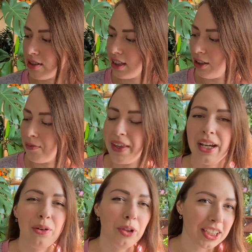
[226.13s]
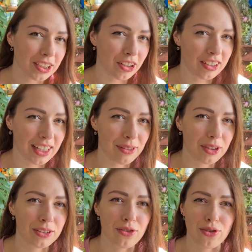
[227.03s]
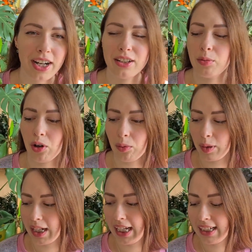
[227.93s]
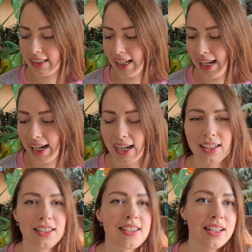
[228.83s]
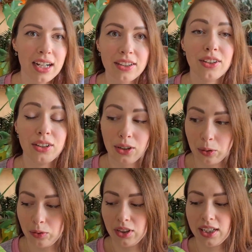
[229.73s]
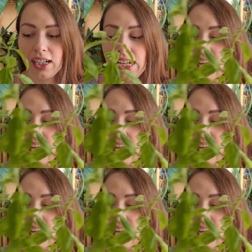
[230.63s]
So what I thought, I want to try and propagate it and start over.